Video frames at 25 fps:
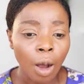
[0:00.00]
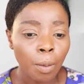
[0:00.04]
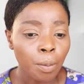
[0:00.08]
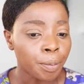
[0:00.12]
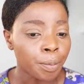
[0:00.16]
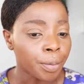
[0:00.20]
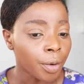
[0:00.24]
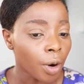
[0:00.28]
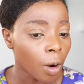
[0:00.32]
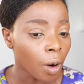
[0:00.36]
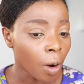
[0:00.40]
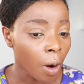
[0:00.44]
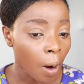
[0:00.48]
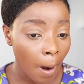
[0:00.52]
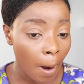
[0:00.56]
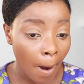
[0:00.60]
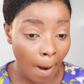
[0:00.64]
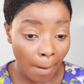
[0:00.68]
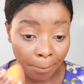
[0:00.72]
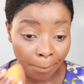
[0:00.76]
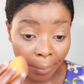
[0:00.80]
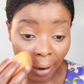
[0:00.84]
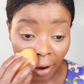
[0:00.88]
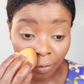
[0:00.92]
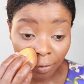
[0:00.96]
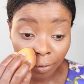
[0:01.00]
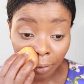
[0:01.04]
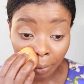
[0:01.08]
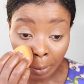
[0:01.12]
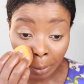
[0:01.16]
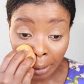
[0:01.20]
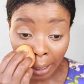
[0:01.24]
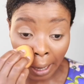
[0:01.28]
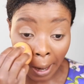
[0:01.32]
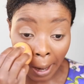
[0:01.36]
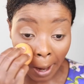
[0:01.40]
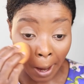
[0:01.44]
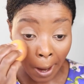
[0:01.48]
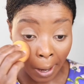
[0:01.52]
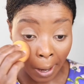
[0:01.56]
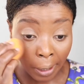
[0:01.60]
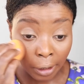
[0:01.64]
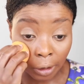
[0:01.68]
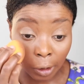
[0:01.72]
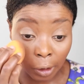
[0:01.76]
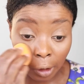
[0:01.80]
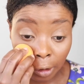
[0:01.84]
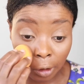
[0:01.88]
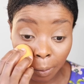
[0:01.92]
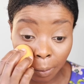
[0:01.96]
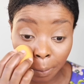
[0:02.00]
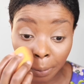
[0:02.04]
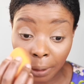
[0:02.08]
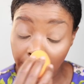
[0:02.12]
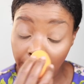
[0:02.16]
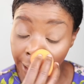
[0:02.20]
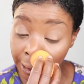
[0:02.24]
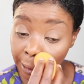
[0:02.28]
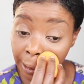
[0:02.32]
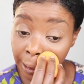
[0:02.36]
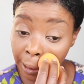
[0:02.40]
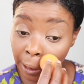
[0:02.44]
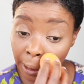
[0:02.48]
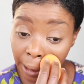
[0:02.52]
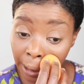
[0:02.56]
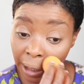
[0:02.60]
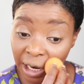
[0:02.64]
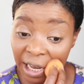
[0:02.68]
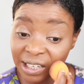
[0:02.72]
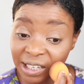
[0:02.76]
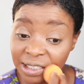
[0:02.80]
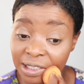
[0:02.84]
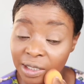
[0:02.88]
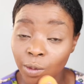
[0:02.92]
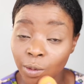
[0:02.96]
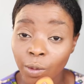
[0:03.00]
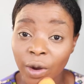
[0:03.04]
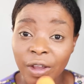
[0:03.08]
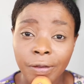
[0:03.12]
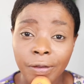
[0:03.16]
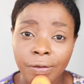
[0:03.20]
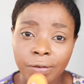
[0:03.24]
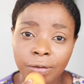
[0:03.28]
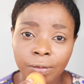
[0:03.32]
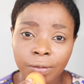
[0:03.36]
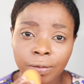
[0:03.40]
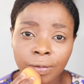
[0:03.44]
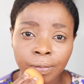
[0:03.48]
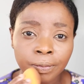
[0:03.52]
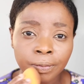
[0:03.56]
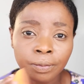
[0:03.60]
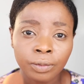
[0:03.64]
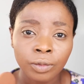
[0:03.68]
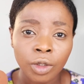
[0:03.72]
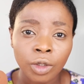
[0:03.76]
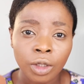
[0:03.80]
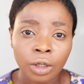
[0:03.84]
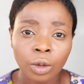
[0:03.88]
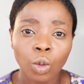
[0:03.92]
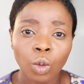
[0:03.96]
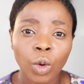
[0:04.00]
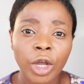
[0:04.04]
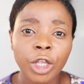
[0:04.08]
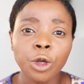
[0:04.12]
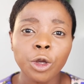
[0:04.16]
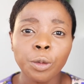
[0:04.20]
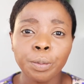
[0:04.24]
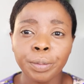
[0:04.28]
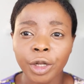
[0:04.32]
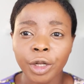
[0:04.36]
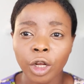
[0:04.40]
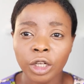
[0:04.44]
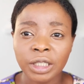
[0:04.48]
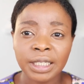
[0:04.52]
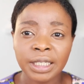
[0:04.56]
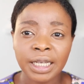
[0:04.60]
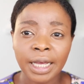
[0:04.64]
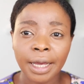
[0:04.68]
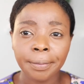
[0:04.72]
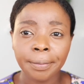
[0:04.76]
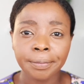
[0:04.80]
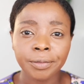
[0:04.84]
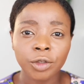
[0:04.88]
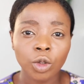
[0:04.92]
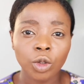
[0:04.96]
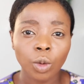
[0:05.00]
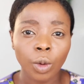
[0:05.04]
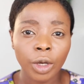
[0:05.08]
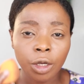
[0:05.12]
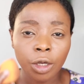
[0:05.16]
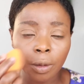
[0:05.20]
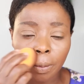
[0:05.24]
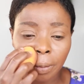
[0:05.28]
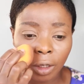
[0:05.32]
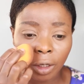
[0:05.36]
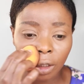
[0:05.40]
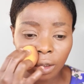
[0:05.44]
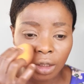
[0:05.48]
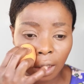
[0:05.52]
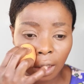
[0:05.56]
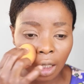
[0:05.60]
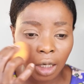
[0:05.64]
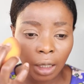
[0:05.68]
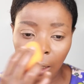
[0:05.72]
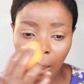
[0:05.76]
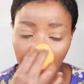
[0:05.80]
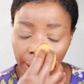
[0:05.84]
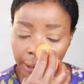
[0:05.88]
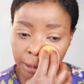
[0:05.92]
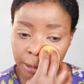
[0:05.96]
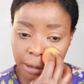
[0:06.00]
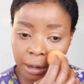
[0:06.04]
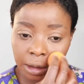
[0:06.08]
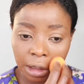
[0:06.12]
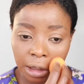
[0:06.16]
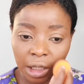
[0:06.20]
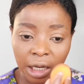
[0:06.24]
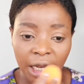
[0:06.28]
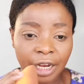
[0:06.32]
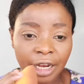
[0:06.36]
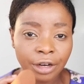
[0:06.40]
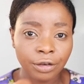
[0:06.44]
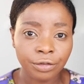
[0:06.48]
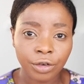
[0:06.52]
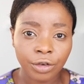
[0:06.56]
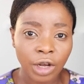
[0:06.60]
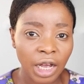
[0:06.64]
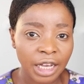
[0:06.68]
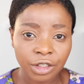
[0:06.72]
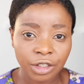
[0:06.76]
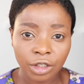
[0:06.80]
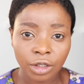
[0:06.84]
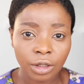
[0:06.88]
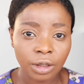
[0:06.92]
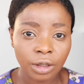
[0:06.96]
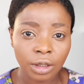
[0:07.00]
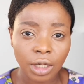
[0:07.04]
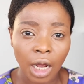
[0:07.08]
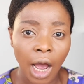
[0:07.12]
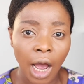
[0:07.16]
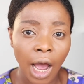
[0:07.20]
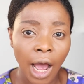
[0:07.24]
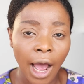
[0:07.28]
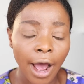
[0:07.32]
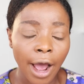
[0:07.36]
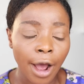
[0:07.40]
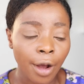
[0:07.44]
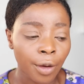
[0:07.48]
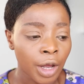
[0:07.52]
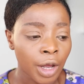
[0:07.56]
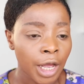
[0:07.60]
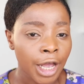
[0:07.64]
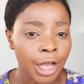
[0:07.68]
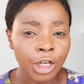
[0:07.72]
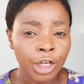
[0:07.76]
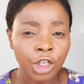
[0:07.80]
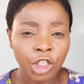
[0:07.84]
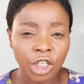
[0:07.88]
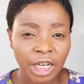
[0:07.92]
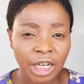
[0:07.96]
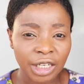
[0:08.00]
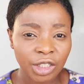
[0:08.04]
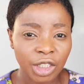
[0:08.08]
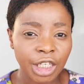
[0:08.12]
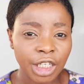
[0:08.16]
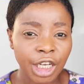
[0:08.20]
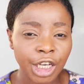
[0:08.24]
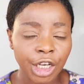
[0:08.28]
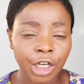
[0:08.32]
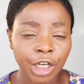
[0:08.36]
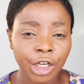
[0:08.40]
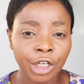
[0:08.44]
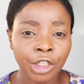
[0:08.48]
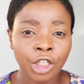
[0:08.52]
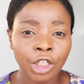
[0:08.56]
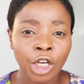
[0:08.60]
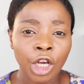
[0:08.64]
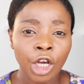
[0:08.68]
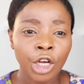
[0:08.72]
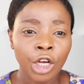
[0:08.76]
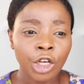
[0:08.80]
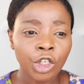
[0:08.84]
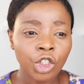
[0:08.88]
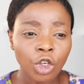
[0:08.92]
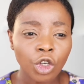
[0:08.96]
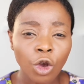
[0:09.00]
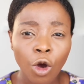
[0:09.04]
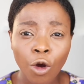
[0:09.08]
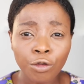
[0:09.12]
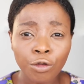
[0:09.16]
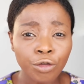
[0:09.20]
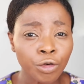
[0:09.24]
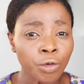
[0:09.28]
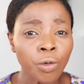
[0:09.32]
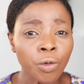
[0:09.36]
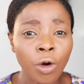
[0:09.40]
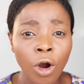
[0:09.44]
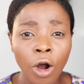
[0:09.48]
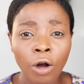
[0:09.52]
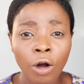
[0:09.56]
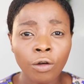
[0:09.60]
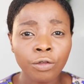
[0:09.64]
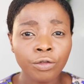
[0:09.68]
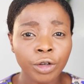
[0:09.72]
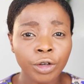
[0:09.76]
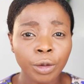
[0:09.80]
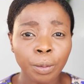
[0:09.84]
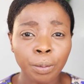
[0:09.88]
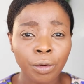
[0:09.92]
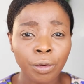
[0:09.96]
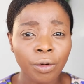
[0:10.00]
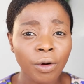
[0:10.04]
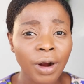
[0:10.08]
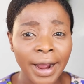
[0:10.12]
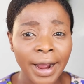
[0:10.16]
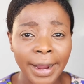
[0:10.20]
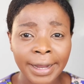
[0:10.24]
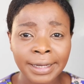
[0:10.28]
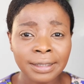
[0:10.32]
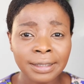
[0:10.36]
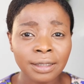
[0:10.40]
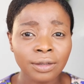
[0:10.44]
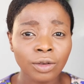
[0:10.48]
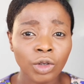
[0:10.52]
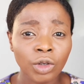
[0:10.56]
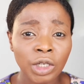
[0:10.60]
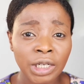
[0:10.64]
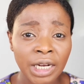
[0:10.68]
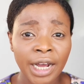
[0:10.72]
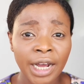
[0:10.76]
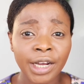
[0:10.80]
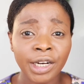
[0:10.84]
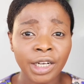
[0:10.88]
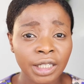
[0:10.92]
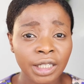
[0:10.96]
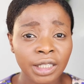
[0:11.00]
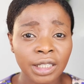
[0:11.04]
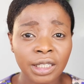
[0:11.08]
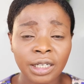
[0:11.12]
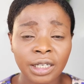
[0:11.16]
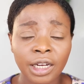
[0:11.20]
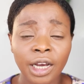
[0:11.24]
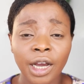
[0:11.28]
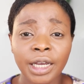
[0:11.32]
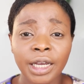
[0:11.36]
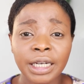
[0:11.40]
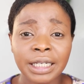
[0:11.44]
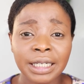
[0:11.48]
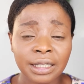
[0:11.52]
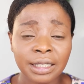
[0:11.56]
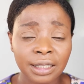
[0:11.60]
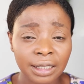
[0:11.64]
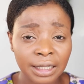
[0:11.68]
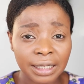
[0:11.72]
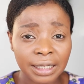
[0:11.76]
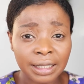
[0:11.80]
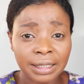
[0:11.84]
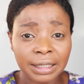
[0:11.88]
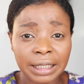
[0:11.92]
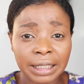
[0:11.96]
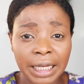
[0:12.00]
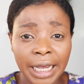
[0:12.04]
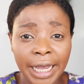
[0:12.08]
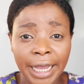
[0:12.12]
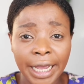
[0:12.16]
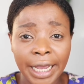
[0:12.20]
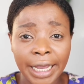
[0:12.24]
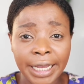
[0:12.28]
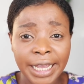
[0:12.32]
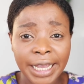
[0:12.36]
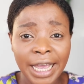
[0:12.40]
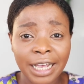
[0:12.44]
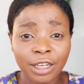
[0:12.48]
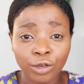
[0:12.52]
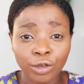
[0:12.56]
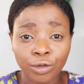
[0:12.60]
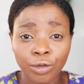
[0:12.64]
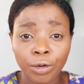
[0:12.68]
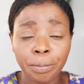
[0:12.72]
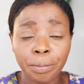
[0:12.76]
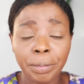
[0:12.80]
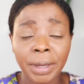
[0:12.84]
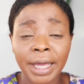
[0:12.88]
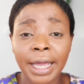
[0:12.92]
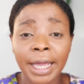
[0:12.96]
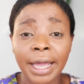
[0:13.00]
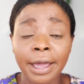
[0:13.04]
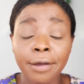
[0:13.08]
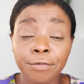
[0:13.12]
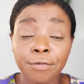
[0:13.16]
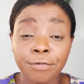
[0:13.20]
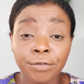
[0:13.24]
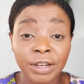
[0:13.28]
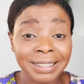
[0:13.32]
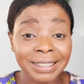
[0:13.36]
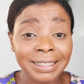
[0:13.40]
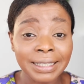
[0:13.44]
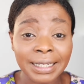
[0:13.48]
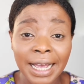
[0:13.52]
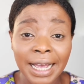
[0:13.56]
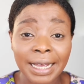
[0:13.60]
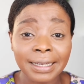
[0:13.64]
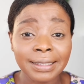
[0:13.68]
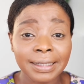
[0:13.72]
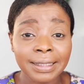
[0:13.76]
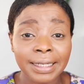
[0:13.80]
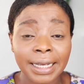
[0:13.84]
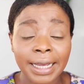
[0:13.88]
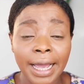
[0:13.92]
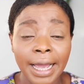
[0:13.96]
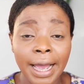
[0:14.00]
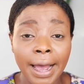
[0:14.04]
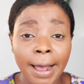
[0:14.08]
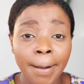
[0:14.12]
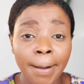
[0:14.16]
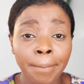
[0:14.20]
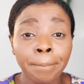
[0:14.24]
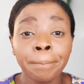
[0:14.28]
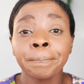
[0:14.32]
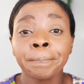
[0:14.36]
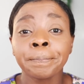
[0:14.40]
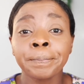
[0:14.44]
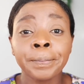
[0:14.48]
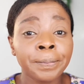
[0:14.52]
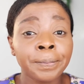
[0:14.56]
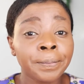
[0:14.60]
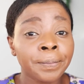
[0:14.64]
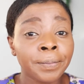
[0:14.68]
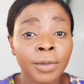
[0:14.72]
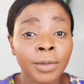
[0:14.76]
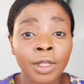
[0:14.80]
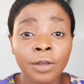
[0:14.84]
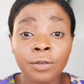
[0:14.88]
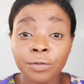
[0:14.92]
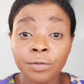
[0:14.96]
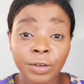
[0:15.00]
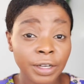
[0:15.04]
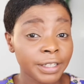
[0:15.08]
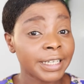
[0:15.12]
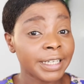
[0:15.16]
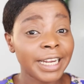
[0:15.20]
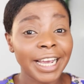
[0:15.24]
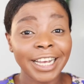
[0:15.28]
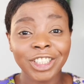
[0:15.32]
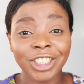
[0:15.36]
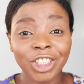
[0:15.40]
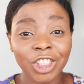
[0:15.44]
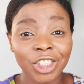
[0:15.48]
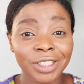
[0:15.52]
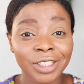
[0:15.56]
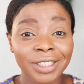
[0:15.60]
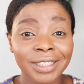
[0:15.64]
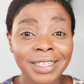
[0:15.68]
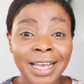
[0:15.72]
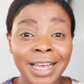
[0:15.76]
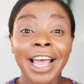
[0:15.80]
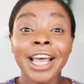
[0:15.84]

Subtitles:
But apart from that, it does blend nicely when you blot it. So when you blot it, it kind of cancels that out. So that's good. So overall, for the price, so $9.99, this is a yes from me, a fantastic foundation.